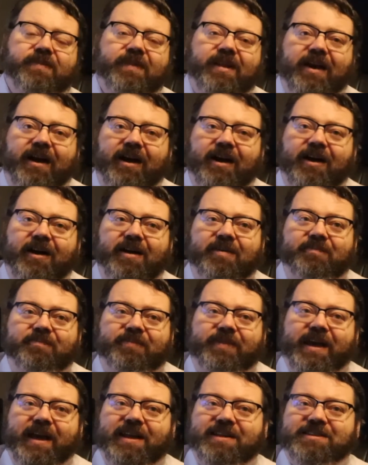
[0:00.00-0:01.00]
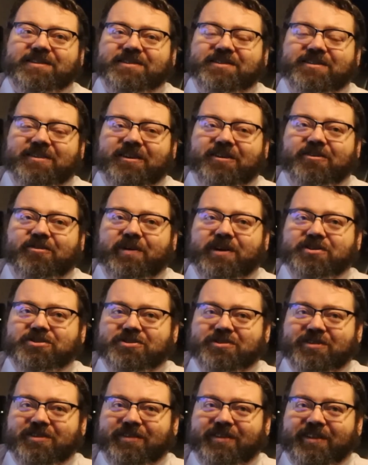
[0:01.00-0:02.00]
That's a
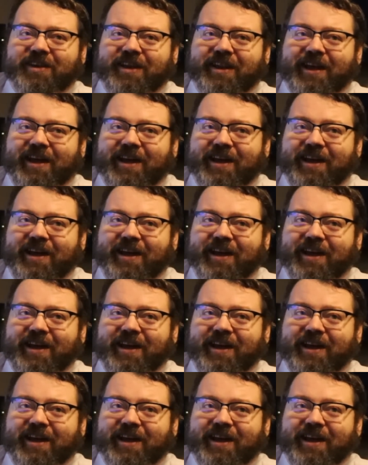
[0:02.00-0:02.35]
question that